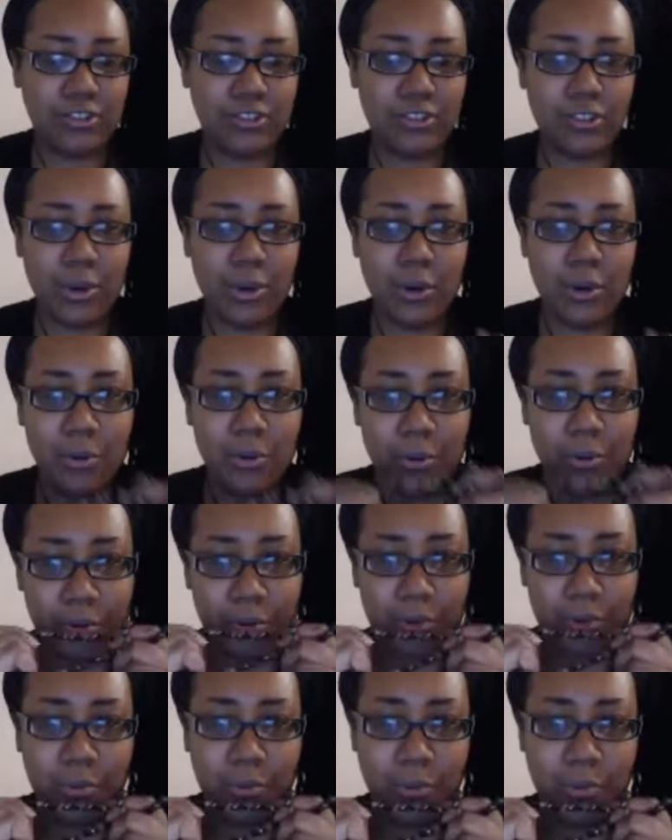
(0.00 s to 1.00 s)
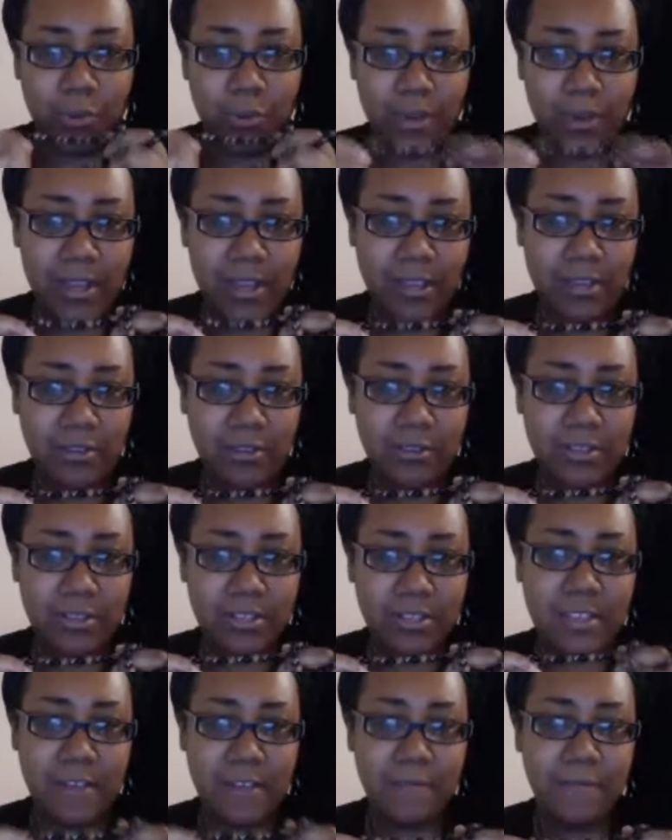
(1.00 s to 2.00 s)
So when I use
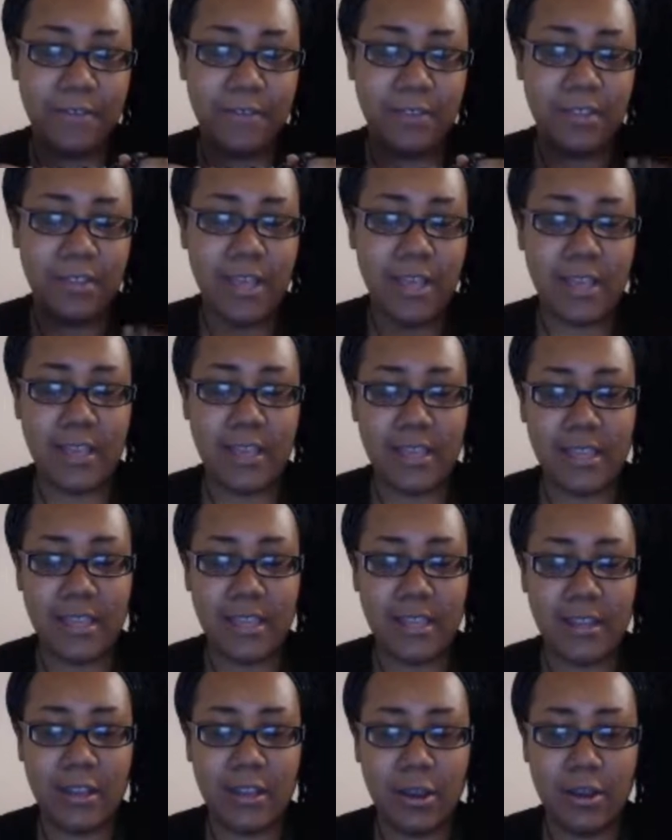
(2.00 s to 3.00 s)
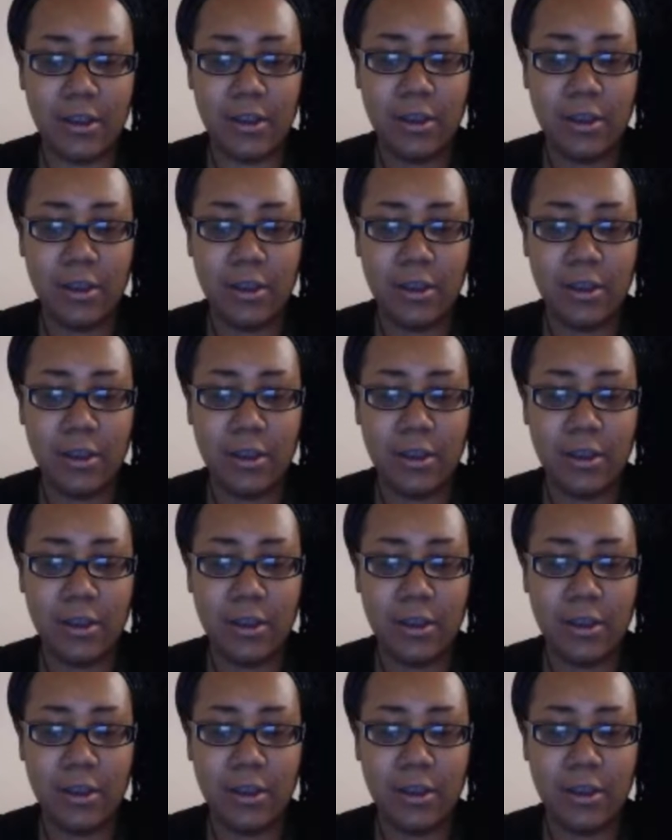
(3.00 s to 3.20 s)
this, I feel like it